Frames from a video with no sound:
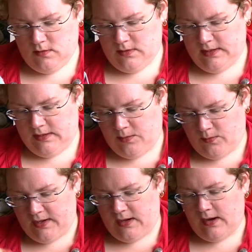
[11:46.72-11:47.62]
And that
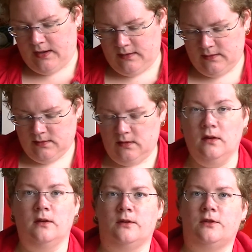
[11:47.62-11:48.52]
way I
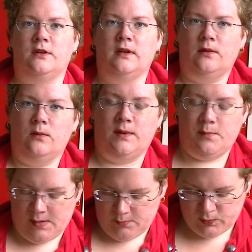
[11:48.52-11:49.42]
learned to knit with
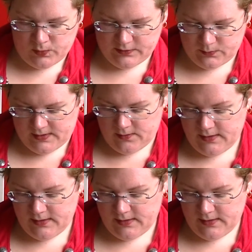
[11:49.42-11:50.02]
bamboo as well.